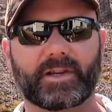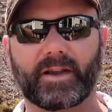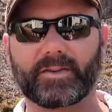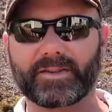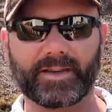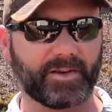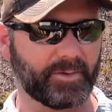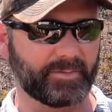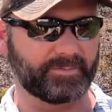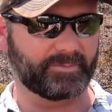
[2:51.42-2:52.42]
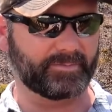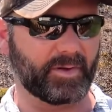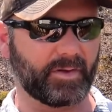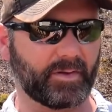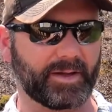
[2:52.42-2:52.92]
guarantee you
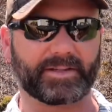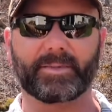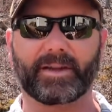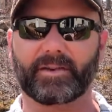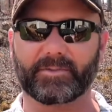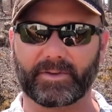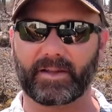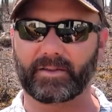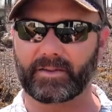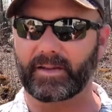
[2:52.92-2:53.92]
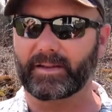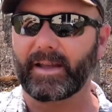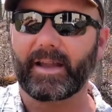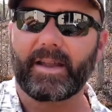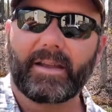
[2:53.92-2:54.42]
all my tomatoes will not look like
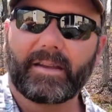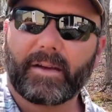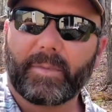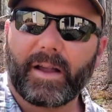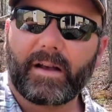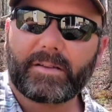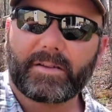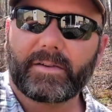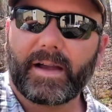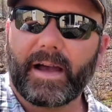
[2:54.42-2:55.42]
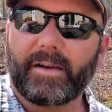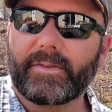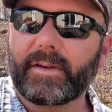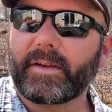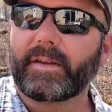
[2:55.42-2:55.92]
that. And we also have
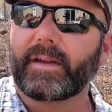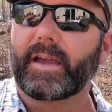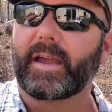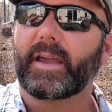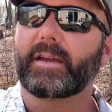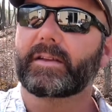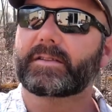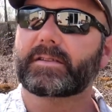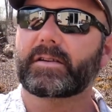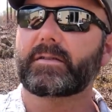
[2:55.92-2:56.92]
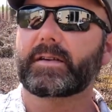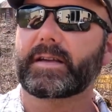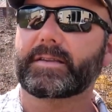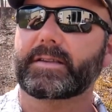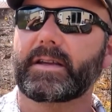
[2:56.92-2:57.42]
a So
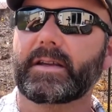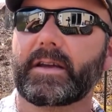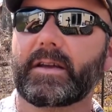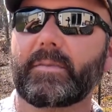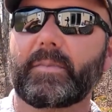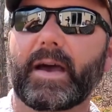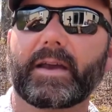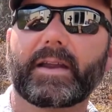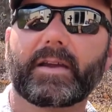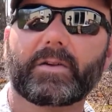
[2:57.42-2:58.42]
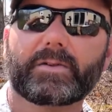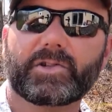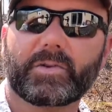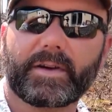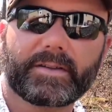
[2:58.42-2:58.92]
Easy patio
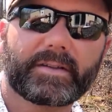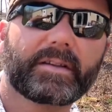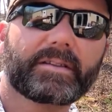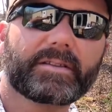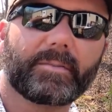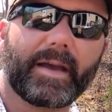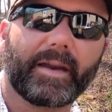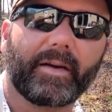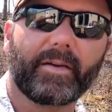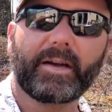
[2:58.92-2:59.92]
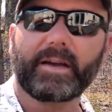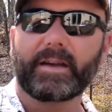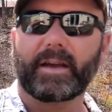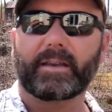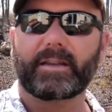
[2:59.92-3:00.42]
choice tomato,
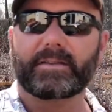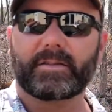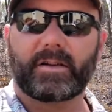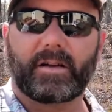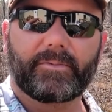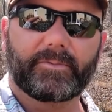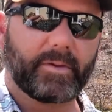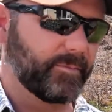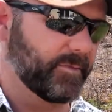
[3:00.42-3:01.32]
and these are all from